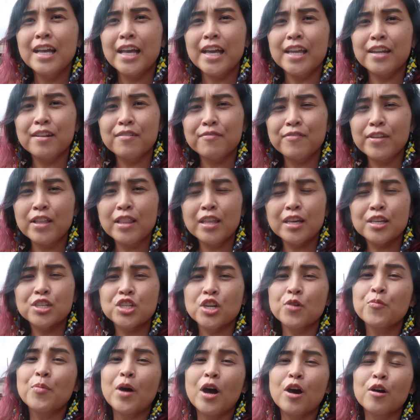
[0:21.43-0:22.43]
in a village
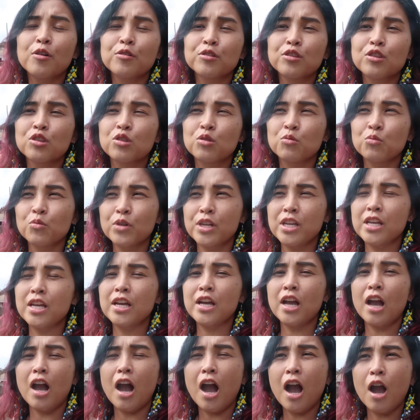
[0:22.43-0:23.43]
about
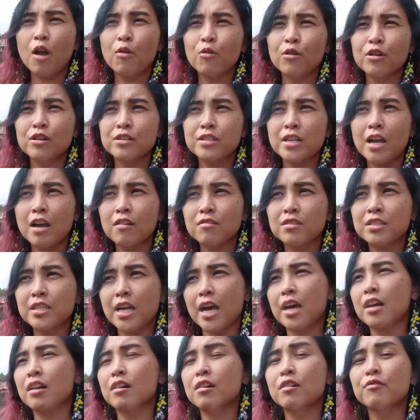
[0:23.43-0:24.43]
three hours
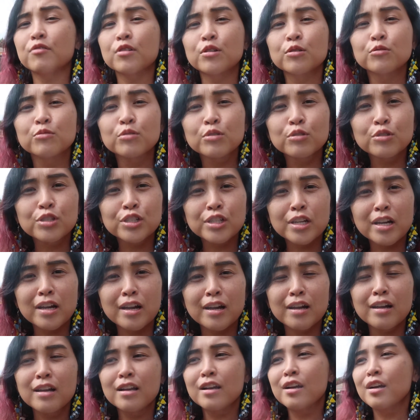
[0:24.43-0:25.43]
outside of
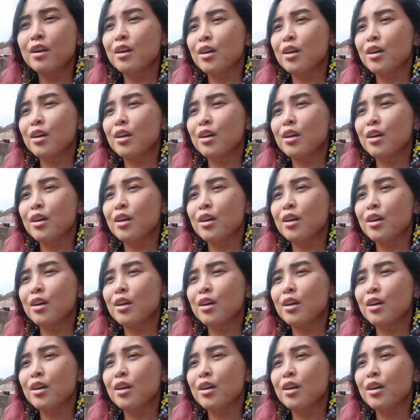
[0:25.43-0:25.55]
Arusha,